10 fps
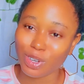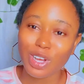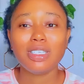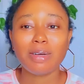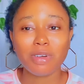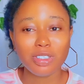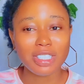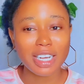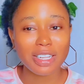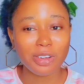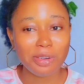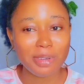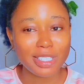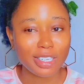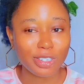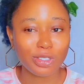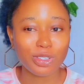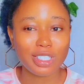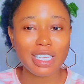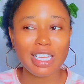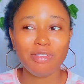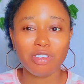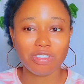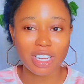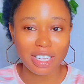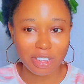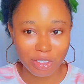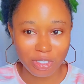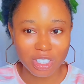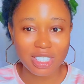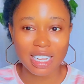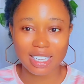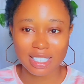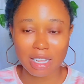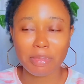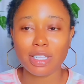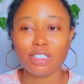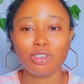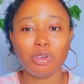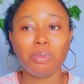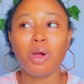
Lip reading: Please, I'm going to check in the comment section to see if you've tried any of this niacinamide serum,